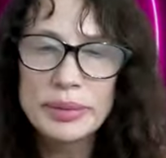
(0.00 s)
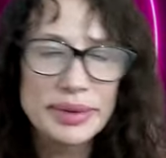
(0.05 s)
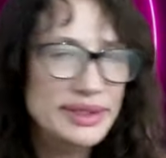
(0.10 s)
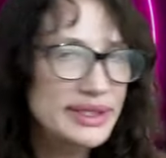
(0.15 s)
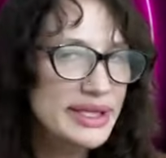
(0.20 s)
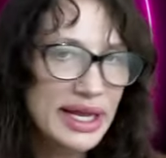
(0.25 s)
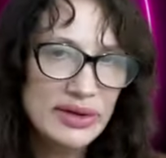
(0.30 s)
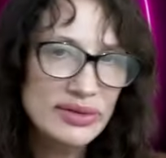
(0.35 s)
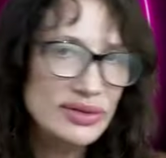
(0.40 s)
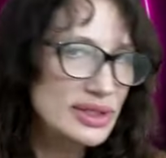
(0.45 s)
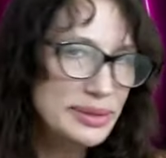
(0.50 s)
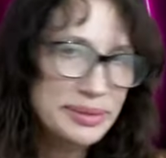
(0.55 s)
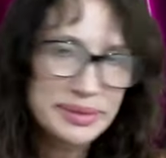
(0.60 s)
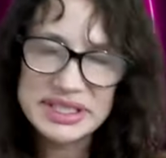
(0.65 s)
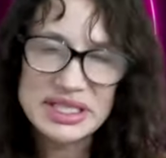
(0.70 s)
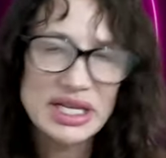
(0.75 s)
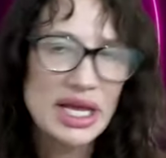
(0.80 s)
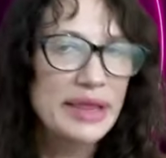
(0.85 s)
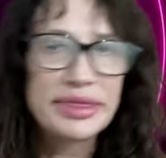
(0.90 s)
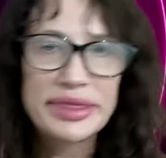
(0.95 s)
but down deep
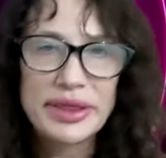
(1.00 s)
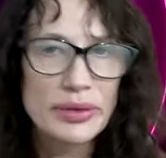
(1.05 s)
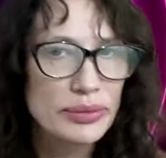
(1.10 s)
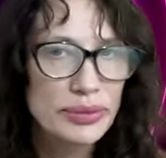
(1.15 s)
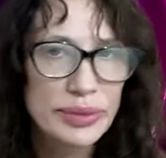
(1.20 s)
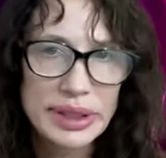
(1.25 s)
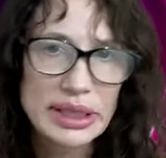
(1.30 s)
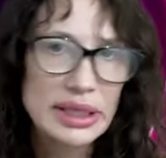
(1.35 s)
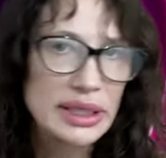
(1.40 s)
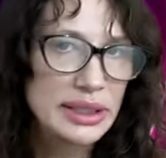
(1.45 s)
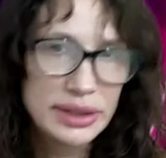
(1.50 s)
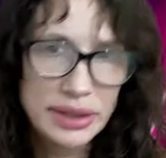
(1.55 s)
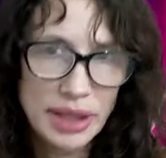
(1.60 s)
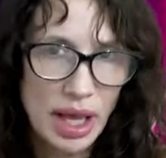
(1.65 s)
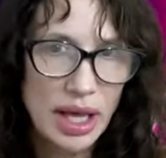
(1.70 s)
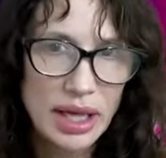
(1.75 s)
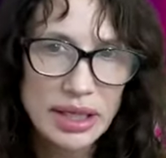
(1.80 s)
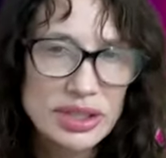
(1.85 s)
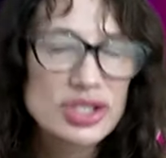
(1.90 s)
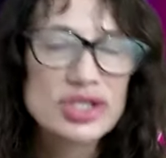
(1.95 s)
inside they're really
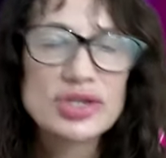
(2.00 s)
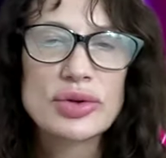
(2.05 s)
not.